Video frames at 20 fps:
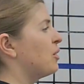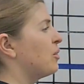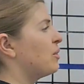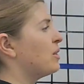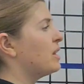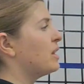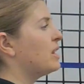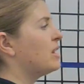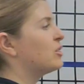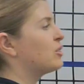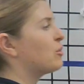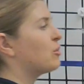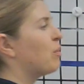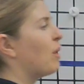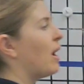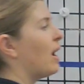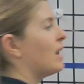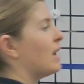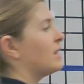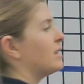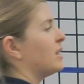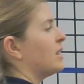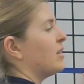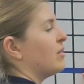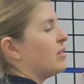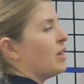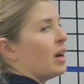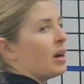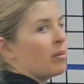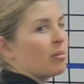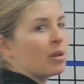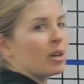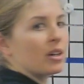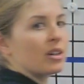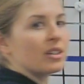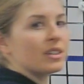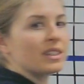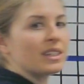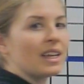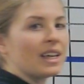we know these are positive
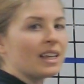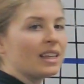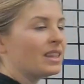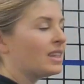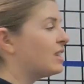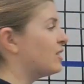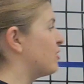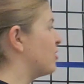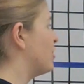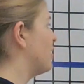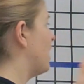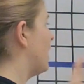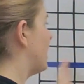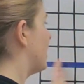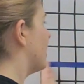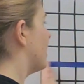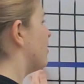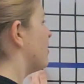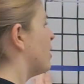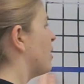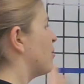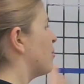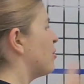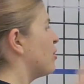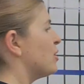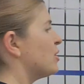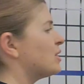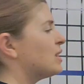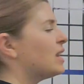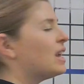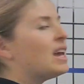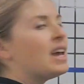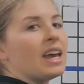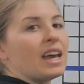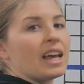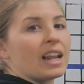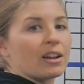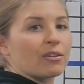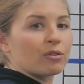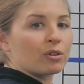numbers and these are negative numbers.
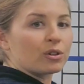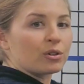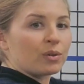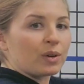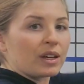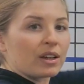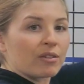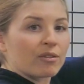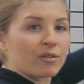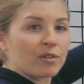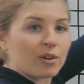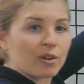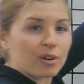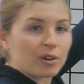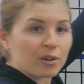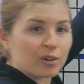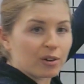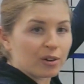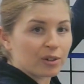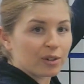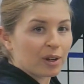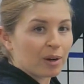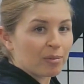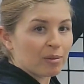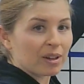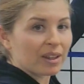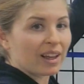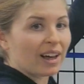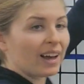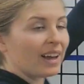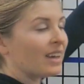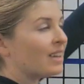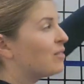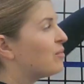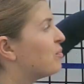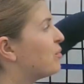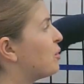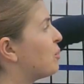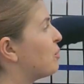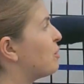And if we're doing a vertical number
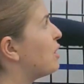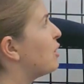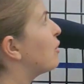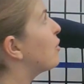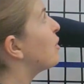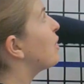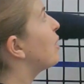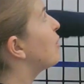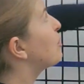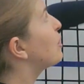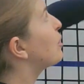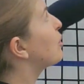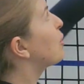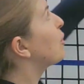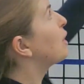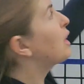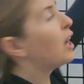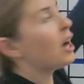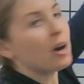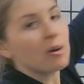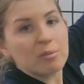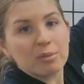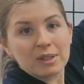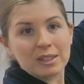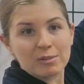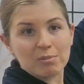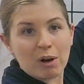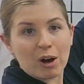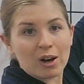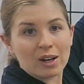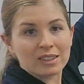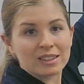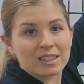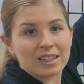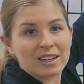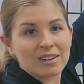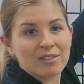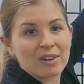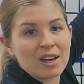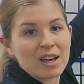line, we know that we're going up is
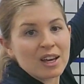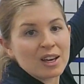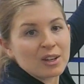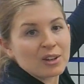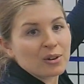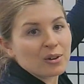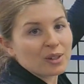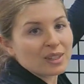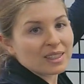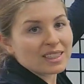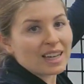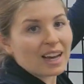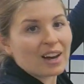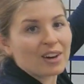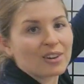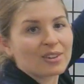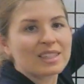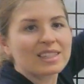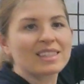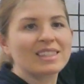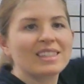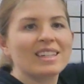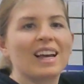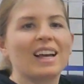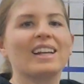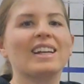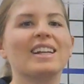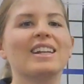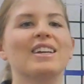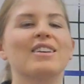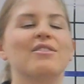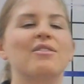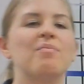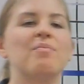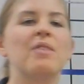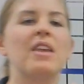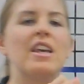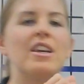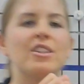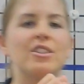positive, going down is negative.
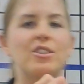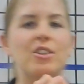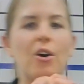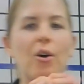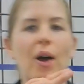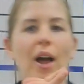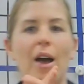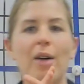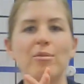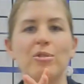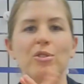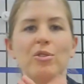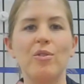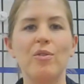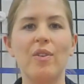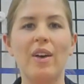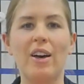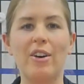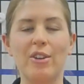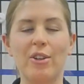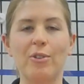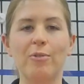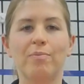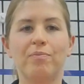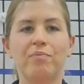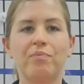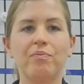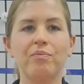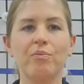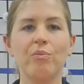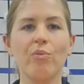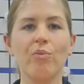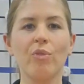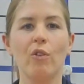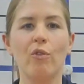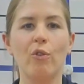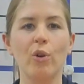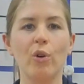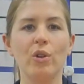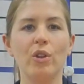So absolute value,
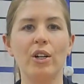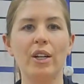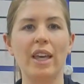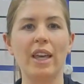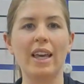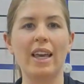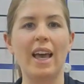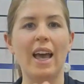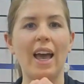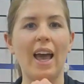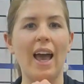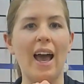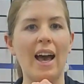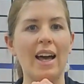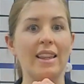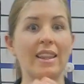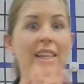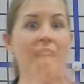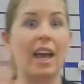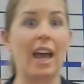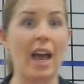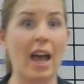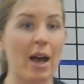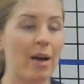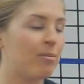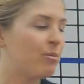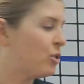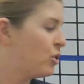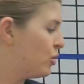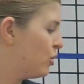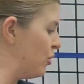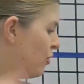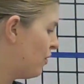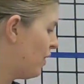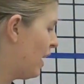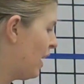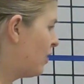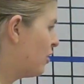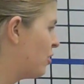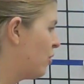if we're looking at the
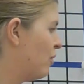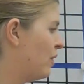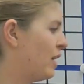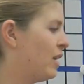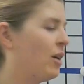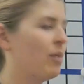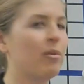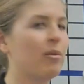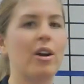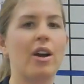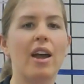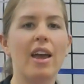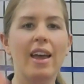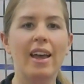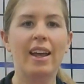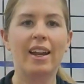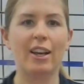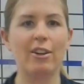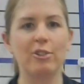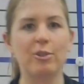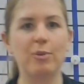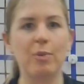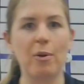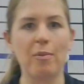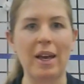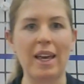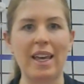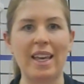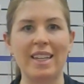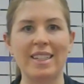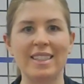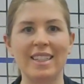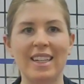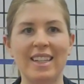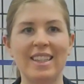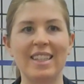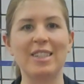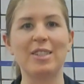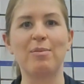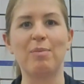absolute value of a number, and I always put my hands
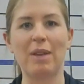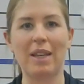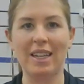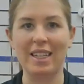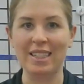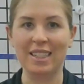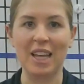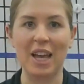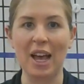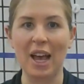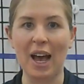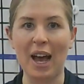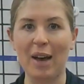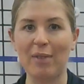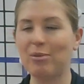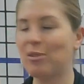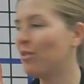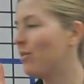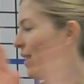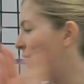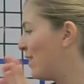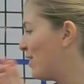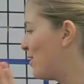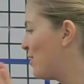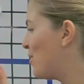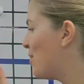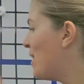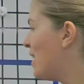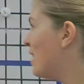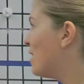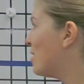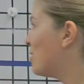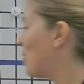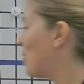like this because absolute value